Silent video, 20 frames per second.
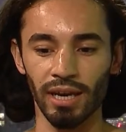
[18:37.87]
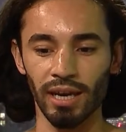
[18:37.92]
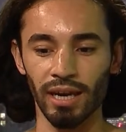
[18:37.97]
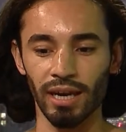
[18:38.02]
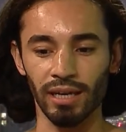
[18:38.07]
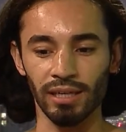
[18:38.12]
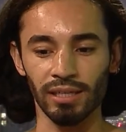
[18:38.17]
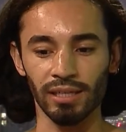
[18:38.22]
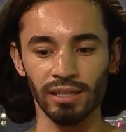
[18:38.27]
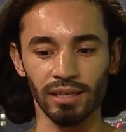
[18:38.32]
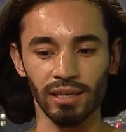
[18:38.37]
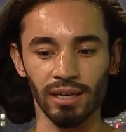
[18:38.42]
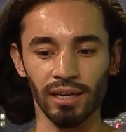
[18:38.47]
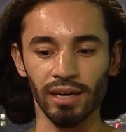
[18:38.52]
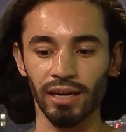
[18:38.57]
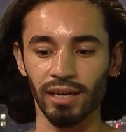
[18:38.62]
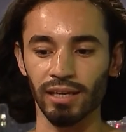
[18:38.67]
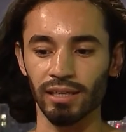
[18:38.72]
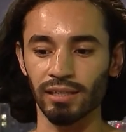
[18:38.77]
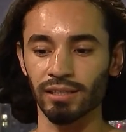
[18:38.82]
any
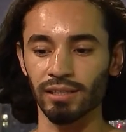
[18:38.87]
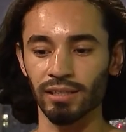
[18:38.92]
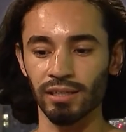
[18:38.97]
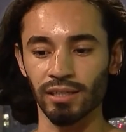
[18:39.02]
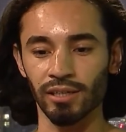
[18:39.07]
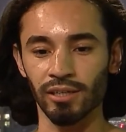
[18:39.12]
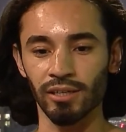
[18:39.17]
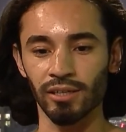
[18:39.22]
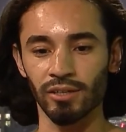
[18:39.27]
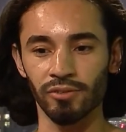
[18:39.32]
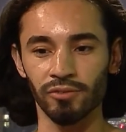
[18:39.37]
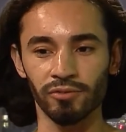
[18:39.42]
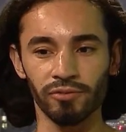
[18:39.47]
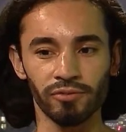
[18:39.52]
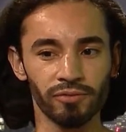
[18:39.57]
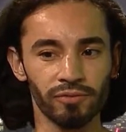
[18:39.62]
kind of